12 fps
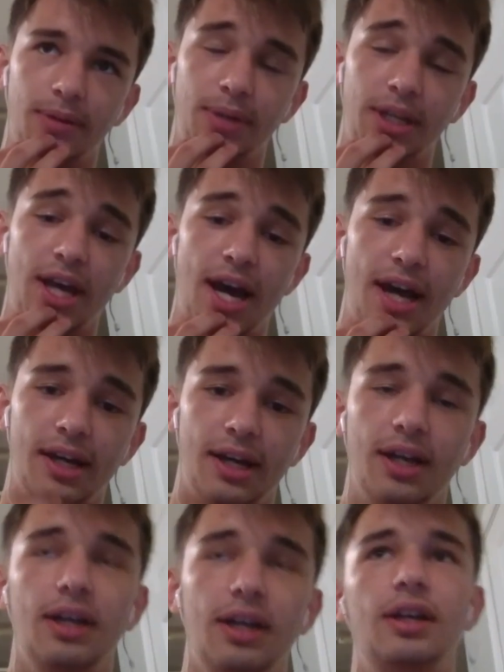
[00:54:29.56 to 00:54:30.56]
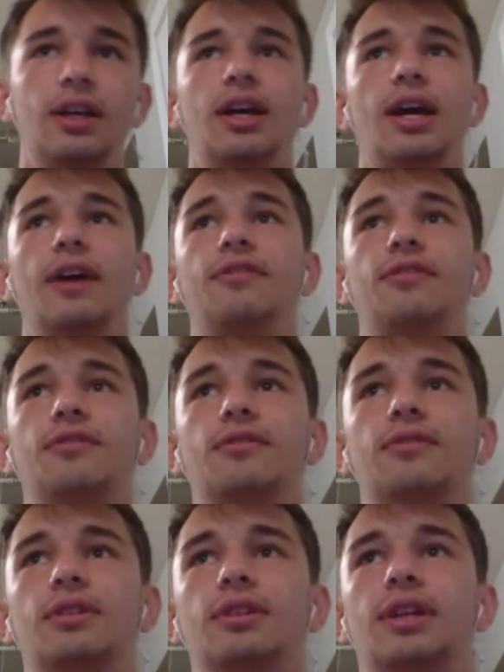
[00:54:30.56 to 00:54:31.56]
yeah, if,
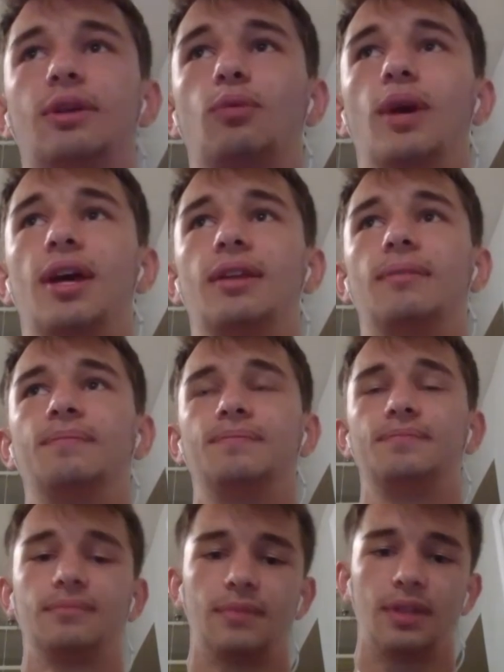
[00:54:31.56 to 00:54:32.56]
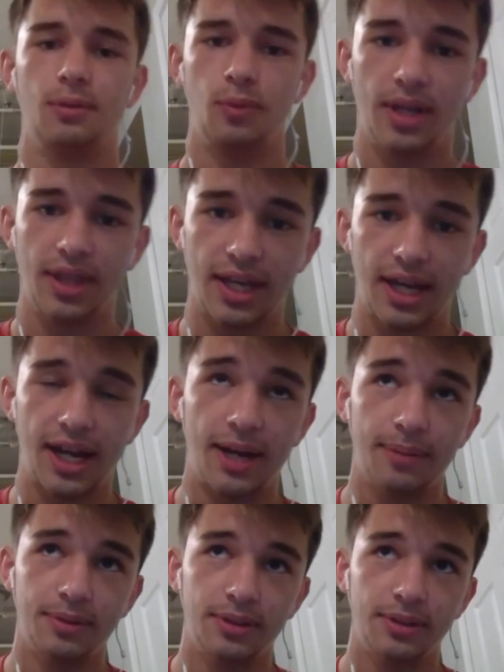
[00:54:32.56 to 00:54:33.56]
like, when that
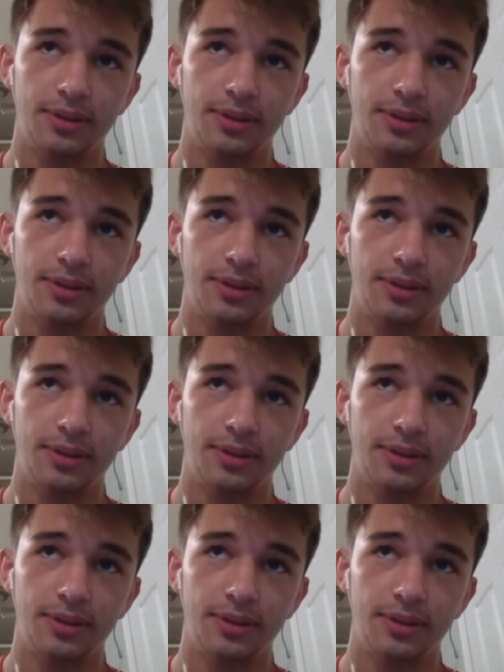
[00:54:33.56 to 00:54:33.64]
happens,